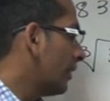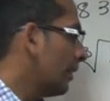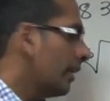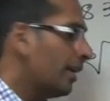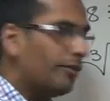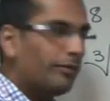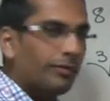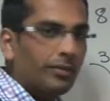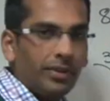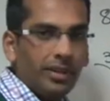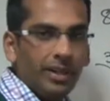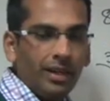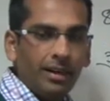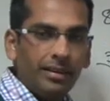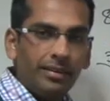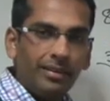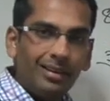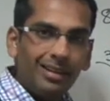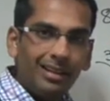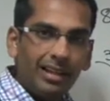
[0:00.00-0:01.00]
If
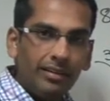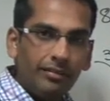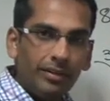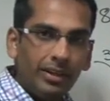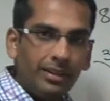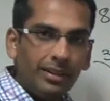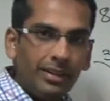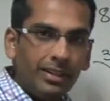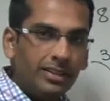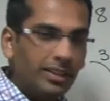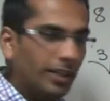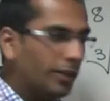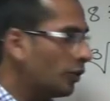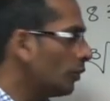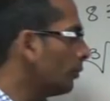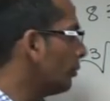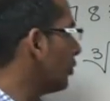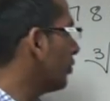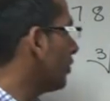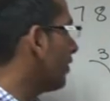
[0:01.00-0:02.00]
311 is the
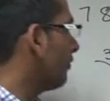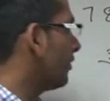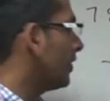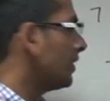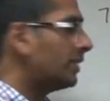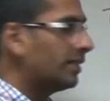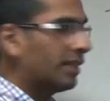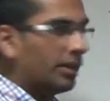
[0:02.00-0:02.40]
cube root of this